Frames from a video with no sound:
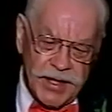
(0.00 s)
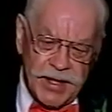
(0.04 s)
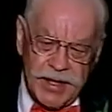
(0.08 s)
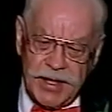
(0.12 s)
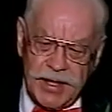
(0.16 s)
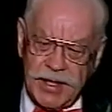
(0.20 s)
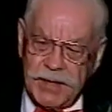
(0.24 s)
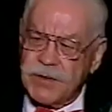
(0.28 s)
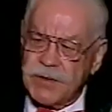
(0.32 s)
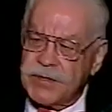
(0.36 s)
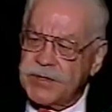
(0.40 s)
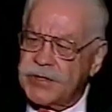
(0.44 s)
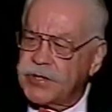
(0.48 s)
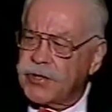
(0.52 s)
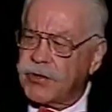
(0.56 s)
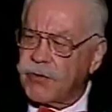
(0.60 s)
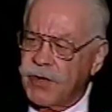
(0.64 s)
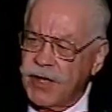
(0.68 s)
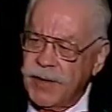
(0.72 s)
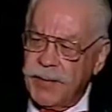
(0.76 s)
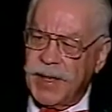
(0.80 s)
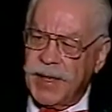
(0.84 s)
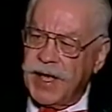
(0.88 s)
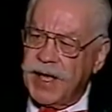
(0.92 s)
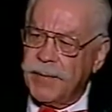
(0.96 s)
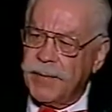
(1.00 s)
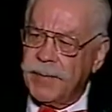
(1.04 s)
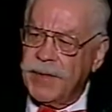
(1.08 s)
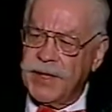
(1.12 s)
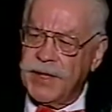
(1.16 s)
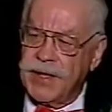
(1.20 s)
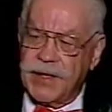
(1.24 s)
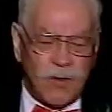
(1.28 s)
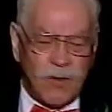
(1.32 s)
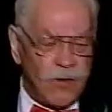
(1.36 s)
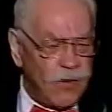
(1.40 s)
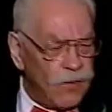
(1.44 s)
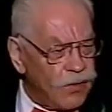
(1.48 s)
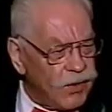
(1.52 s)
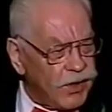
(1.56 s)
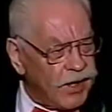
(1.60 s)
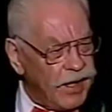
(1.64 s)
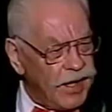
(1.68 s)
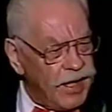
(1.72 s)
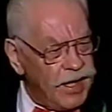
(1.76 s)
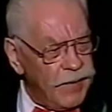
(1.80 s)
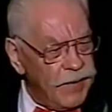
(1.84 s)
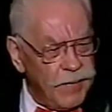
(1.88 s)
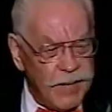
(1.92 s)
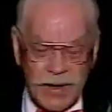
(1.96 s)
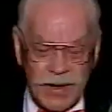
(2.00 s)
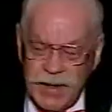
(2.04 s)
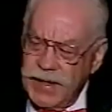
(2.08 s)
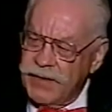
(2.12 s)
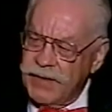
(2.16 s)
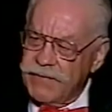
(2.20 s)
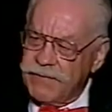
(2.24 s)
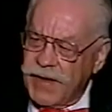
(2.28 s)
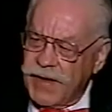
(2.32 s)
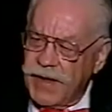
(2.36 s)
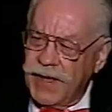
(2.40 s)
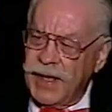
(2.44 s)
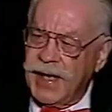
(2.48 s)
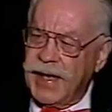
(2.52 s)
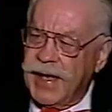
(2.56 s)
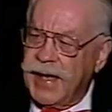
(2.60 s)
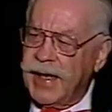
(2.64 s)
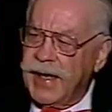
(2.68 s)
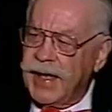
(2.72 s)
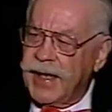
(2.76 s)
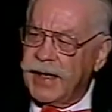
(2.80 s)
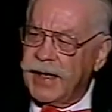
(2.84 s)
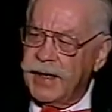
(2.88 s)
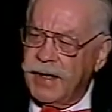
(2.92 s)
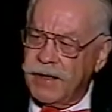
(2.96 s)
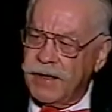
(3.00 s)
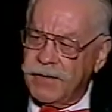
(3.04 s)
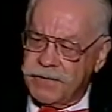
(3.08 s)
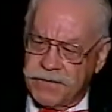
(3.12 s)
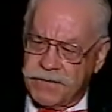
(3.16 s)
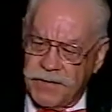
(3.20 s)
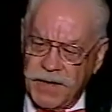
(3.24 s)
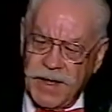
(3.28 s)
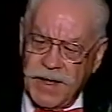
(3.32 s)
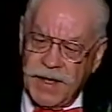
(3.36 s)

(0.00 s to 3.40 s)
and he was screaming at me the whole game. Finally I had enough.